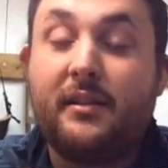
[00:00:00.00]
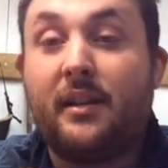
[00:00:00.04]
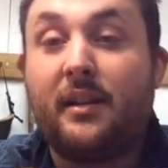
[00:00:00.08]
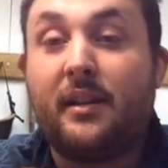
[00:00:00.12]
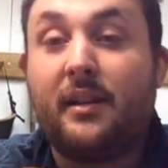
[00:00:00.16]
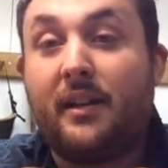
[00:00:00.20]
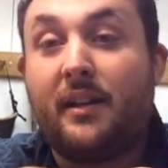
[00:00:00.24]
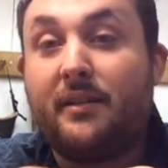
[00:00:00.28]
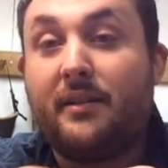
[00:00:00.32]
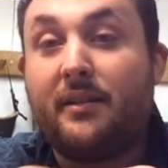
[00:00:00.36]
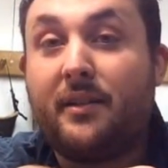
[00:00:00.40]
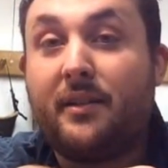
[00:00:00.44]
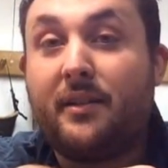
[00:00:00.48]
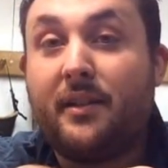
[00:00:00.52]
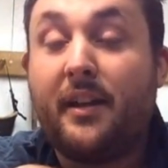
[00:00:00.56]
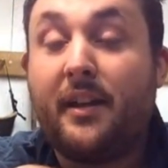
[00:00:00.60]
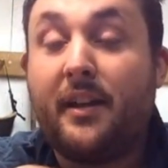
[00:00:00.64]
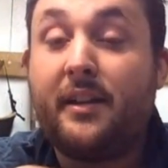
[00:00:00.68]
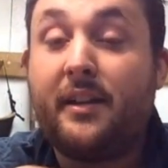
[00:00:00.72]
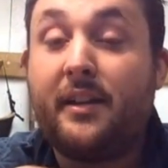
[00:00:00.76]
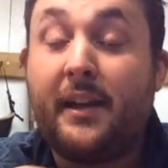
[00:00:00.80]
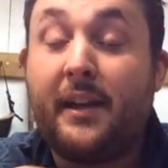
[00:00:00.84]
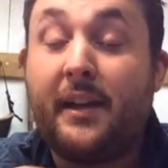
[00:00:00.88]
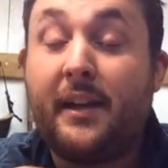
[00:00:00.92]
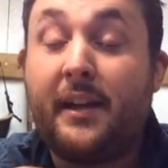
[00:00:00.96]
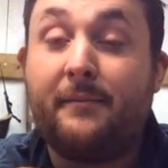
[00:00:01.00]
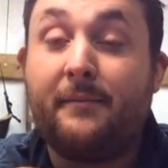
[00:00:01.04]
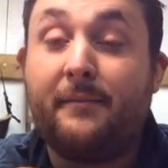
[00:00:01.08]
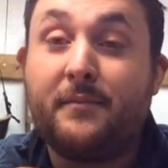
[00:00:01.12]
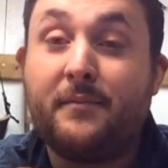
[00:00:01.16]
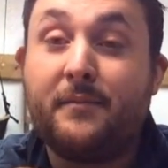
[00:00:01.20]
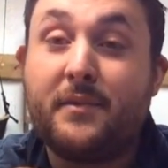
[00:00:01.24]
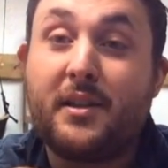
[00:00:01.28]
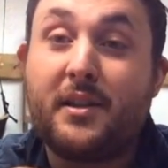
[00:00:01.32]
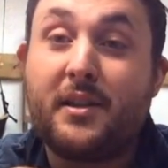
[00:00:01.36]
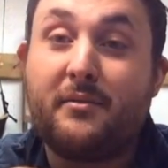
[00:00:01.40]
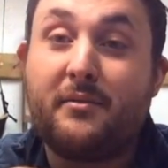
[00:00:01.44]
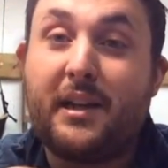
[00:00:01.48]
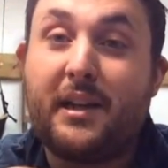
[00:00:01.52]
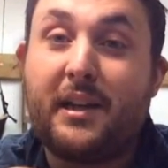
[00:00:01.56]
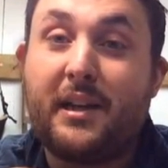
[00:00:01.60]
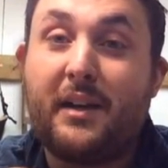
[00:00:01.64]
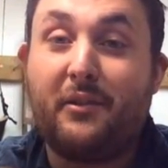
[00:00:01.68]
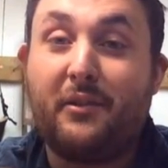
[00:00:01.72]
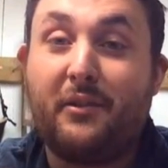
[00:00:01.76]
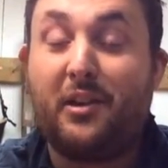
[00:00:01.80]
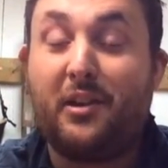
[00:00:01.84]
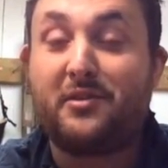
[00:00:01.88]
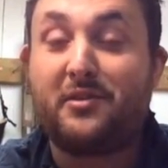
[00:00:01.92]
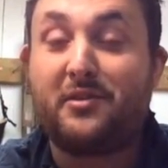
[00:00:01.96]
And uh, yeah, so we
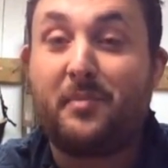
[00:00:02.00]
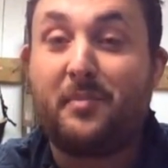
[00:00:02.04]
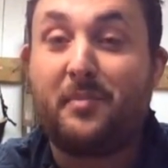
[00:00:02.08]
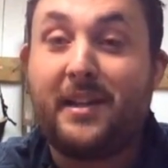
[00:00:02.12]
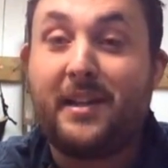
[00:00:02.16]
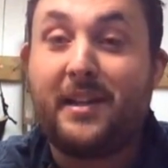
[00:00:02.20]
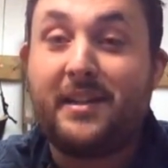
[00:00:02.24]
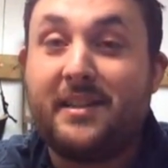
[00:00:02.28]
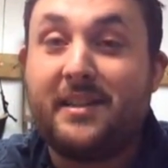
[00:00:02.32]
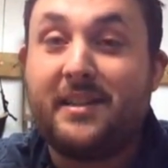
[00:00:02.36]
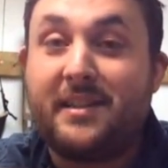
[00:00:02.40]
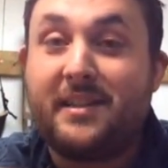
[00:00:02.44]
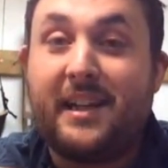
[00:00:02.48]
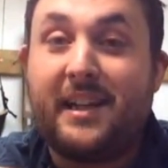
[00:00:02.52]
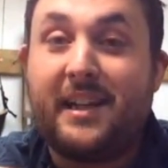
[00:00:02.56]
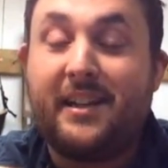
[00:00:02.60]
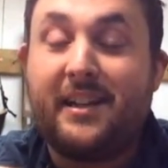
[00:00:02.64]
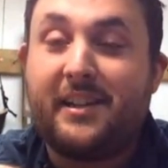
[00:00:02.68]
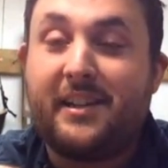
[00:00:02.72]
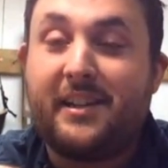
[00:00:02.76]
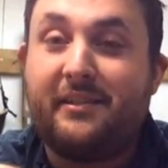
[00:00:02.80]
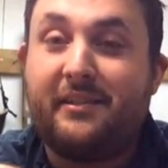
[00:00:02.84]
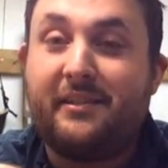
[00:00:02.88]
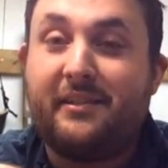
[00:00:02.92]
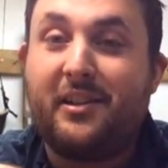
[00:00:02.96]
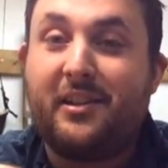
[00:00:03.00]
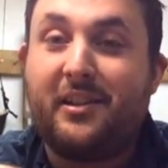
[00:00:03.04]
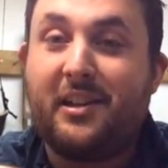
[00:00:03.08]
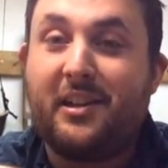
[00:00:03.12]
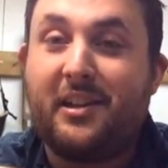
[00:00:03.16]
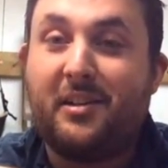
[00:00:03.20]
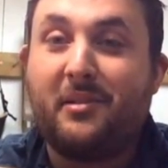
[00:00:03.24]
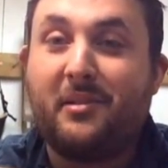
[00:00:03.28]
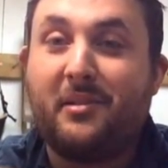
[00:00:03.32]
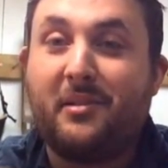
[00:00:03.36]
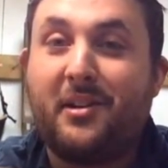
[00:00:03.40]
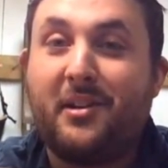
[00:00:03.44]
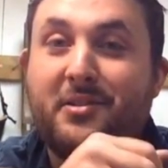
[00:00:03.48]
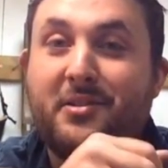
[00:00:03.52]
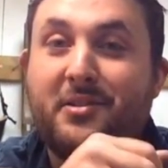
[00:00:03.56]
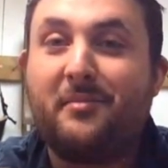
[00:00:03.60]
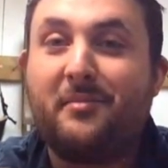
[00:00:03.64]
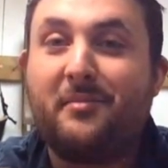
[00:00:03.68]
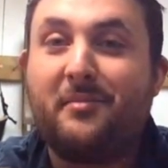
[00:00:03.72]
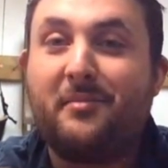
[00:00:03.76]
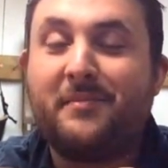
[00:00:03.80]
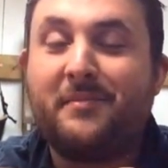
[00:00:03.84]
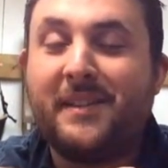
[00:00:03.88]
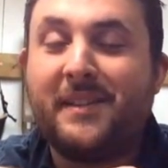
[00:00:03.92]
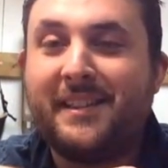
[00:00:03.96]
cover lots of bases down here in our little workshop.